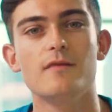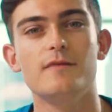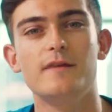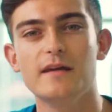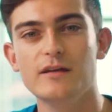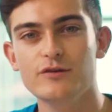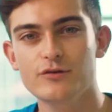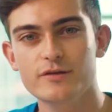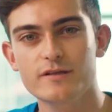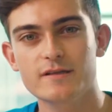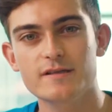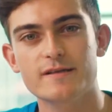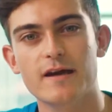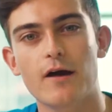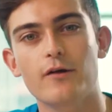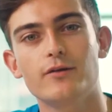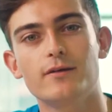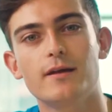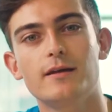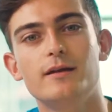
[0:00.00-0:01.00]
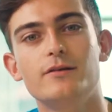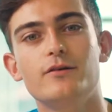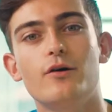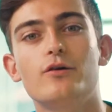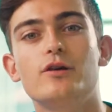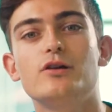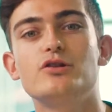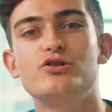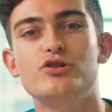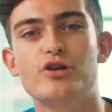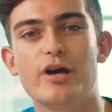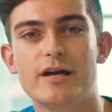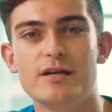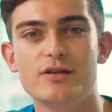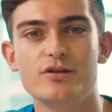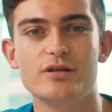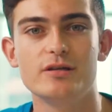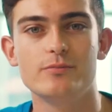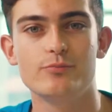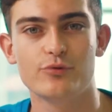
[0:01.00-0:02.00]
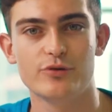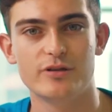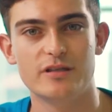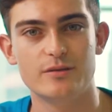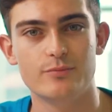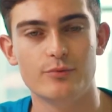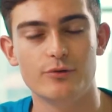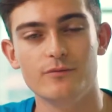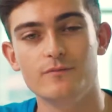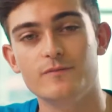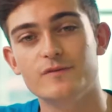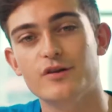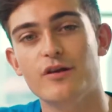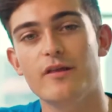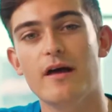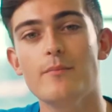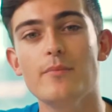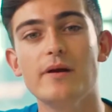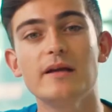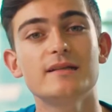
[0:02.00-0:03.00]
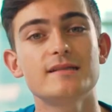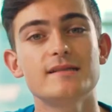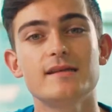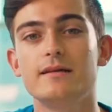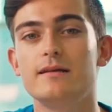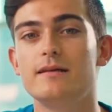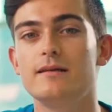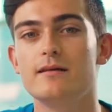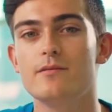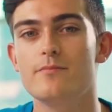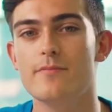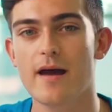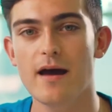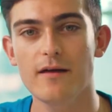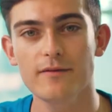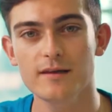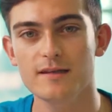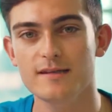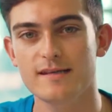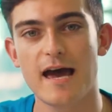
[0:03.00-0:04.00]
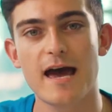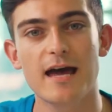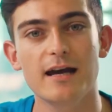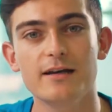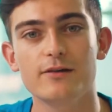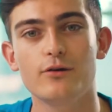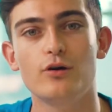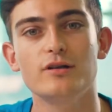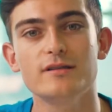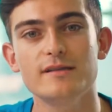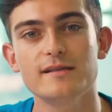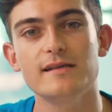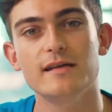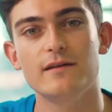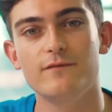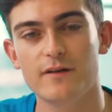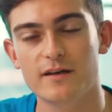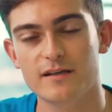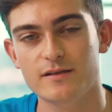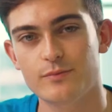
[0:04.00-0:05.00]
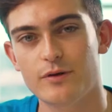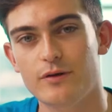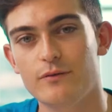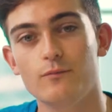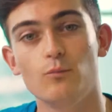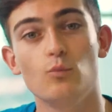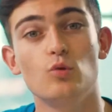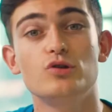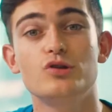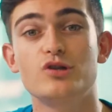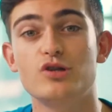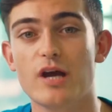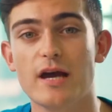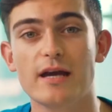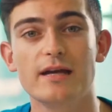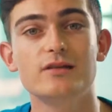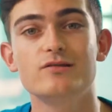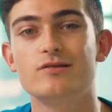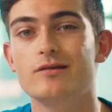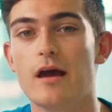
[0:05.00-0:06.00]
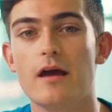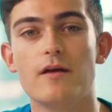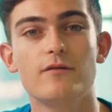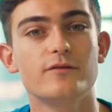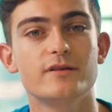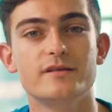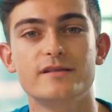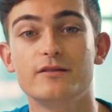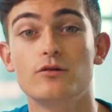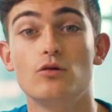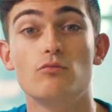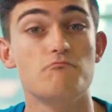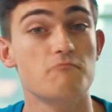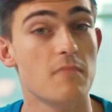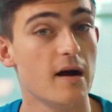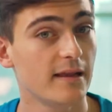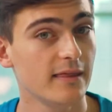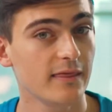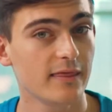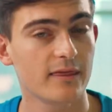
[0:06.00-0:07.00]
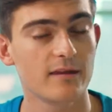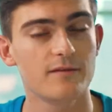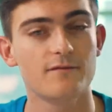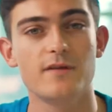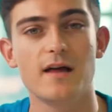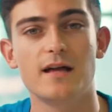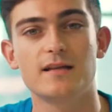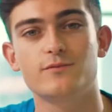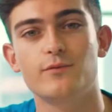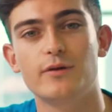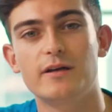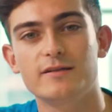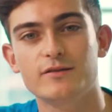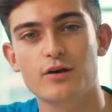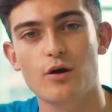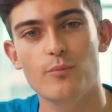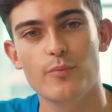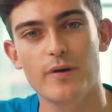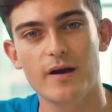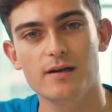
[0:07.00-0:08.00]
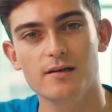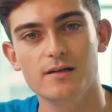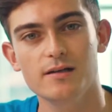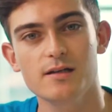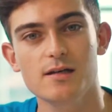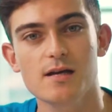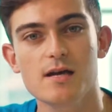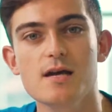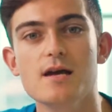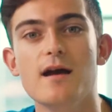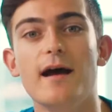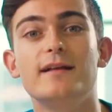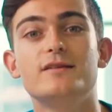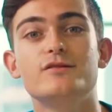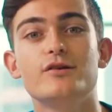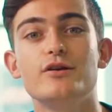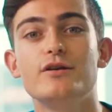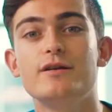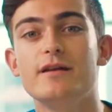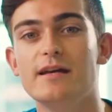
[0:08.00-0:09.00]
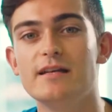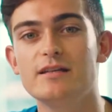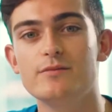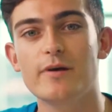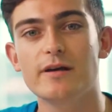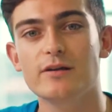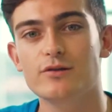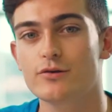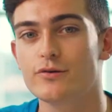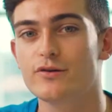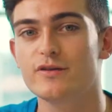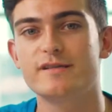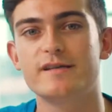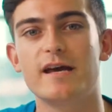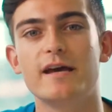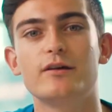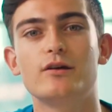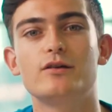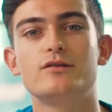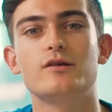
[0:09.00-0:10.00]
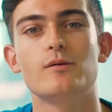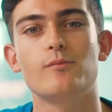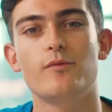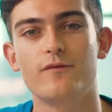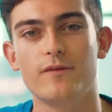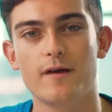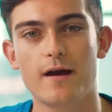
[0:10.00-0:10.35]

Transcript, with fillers: The interest is calculated on a changing principle. So that means that the amount that's added onto the investment will change every single month if that's when it's compounded. And so you need to make sure you're staying on top of